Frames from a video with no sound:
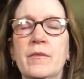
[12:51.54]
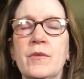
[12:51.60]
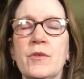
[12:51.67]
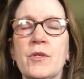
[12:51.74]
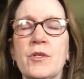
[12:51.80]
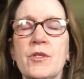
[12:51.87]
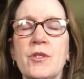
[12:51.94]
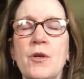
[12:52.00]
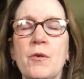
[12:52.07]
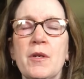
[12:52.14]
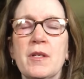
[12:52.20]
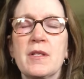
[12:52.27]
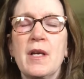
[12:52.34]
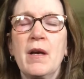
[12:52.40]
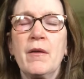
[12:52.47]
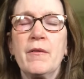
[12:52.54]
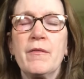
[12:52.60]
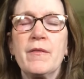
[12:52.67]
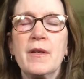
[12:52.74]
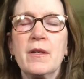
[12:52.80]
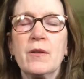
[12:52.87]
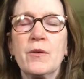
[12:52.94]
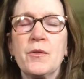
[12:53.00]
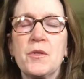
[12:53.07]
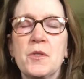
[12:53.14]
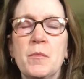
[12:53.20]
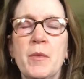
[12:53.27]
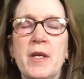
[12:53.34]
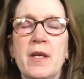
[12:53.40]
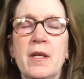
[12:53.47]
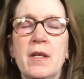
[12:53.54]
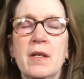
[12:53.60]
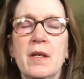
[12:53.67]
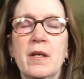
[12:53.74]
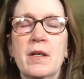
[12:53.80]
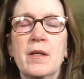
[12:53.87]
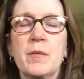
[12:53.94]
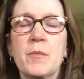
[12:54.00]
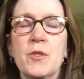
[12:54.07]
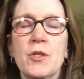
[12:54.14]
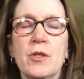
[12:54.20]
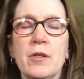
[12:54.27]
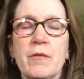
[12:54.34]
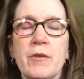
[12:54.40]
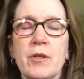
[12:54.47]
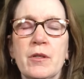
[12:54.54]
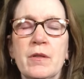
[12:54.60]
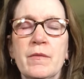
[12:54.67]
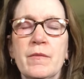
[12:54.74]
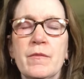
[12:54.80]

Just notice how it feels to be an observer